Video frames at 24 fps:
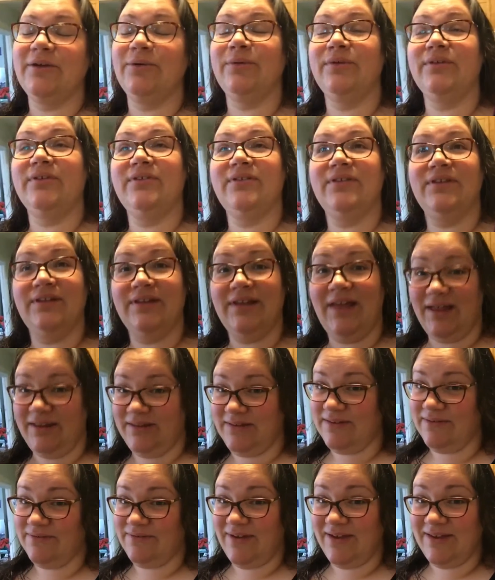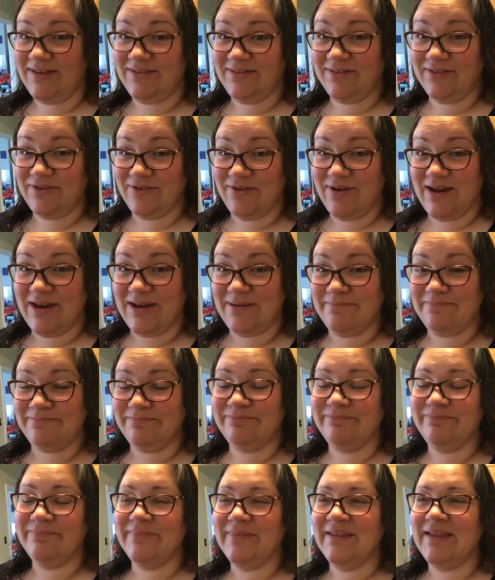was lots of ice cream.
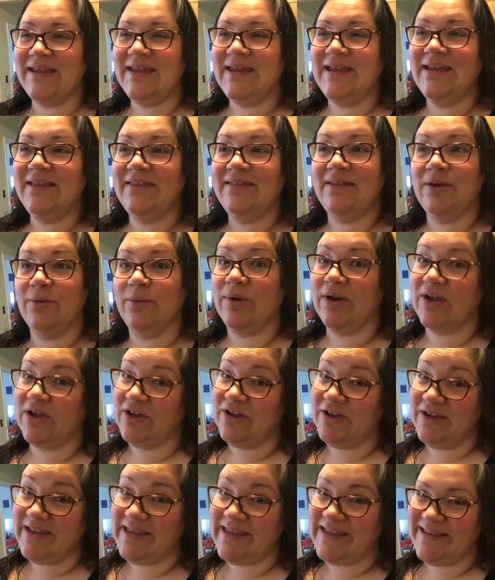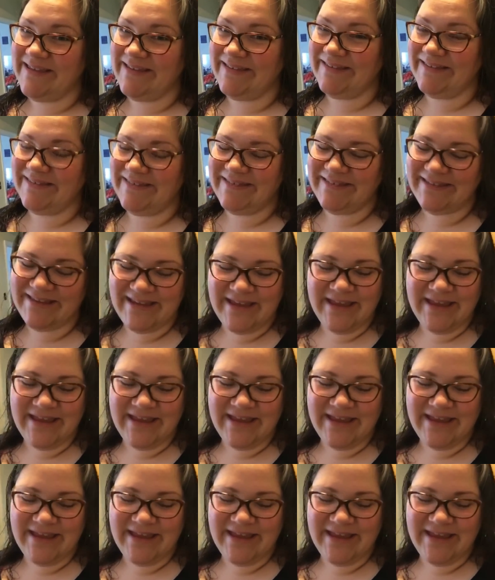There were cookies.